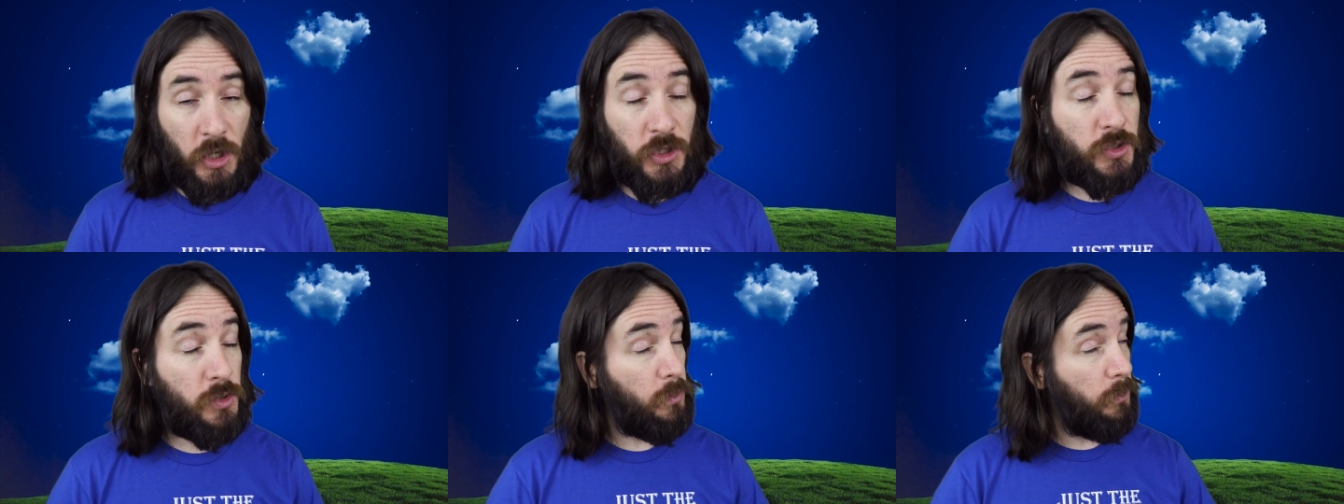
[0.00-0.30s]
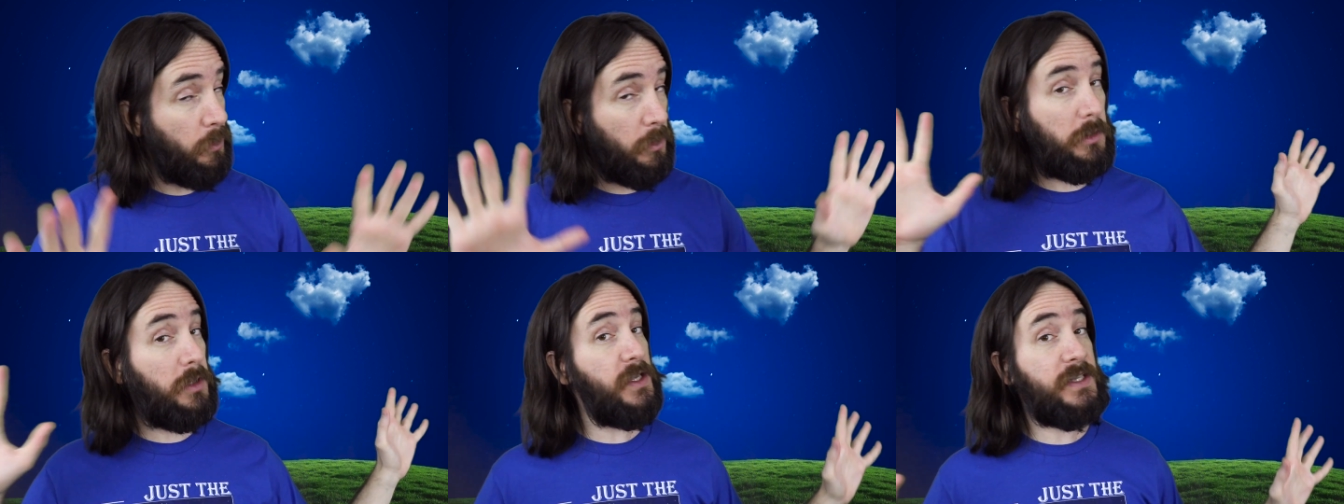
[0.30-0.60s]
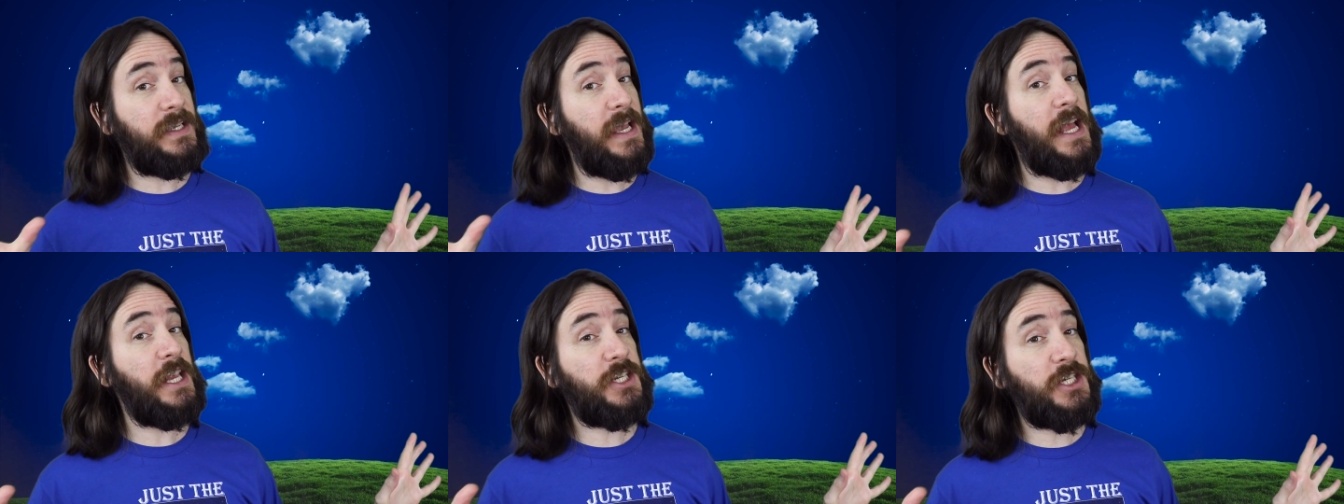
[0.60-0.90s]
Too little
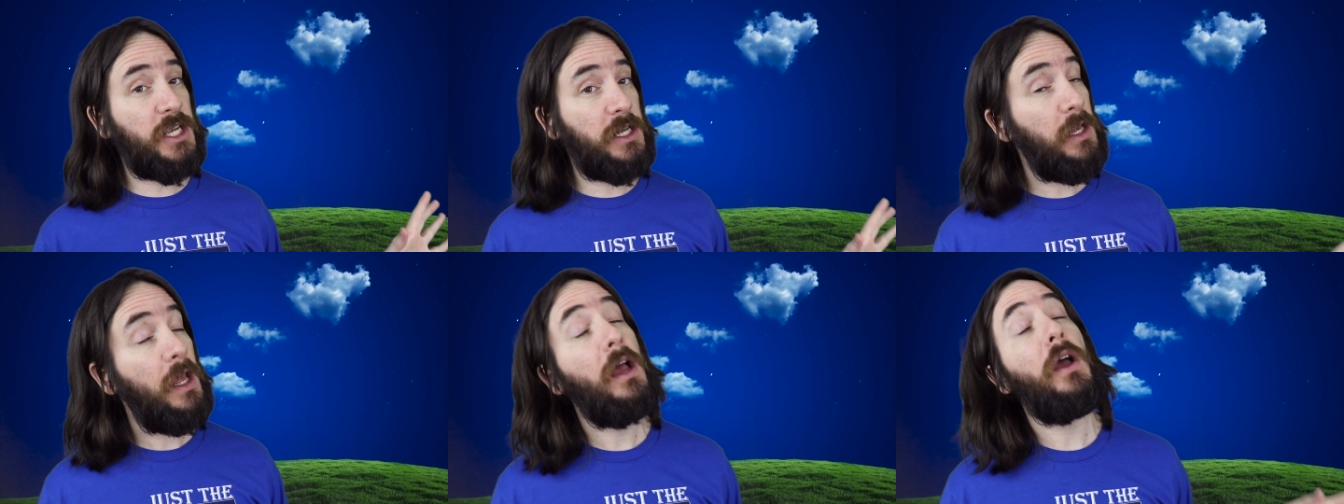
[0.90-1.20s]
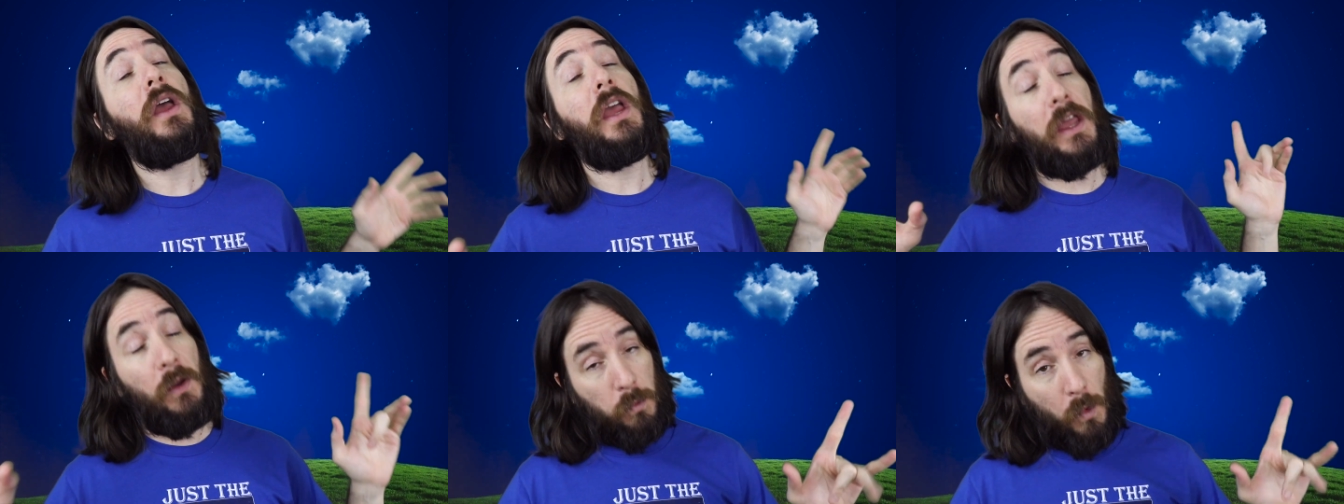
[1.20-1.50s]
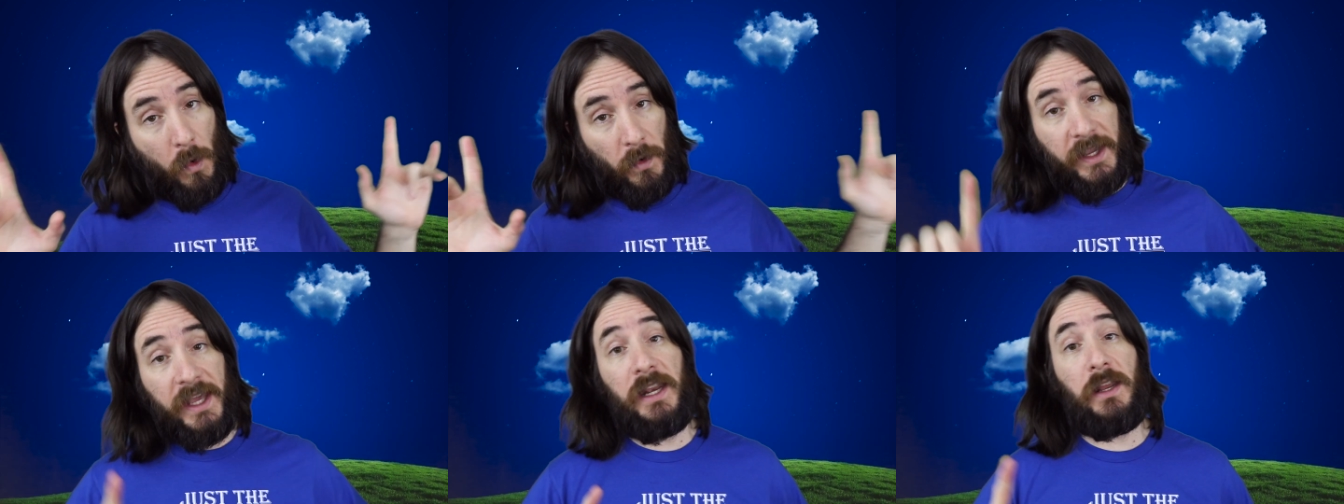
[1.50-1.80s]
attention, it
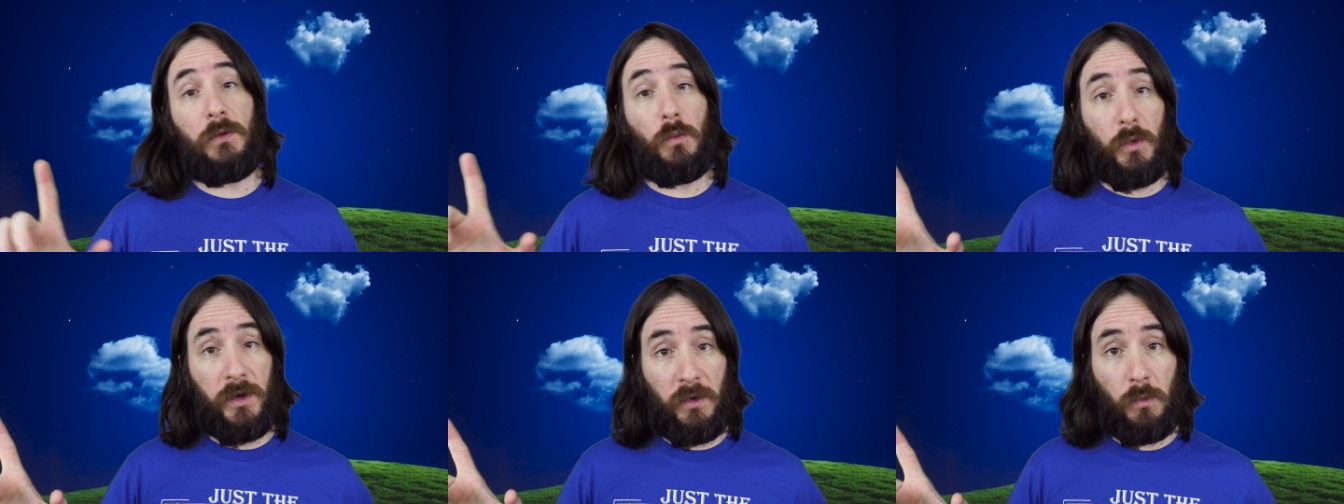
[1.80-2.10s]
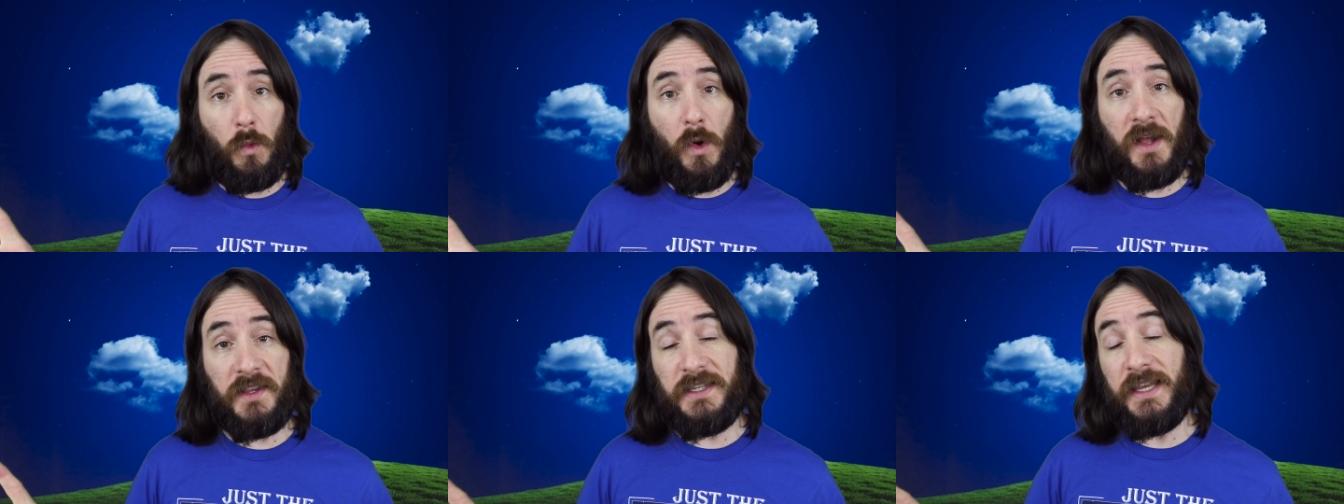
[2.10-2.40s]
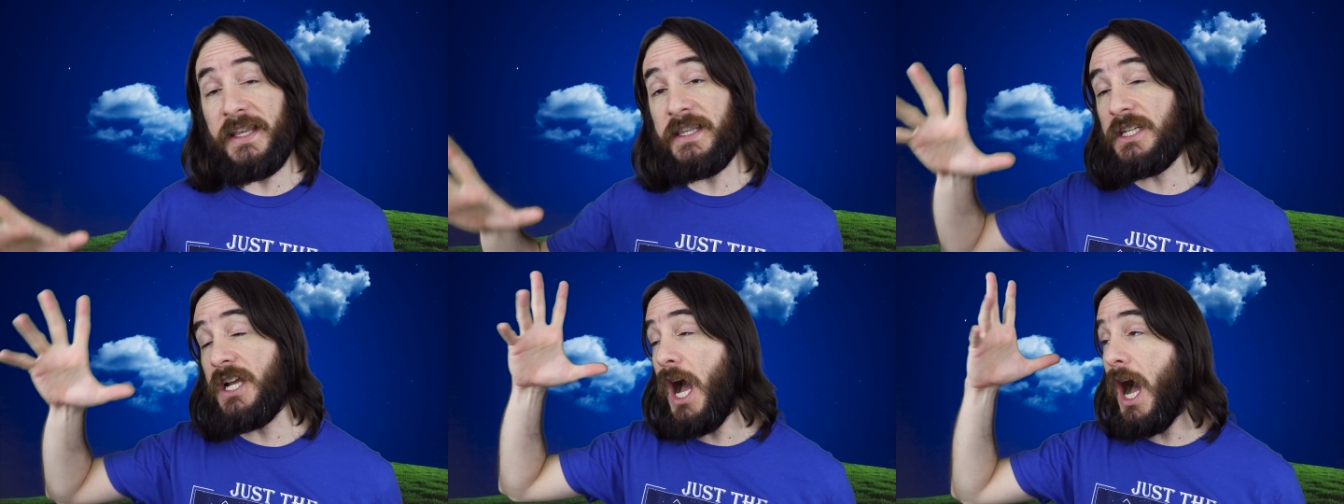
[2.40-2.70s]
won't get it what it wants. It's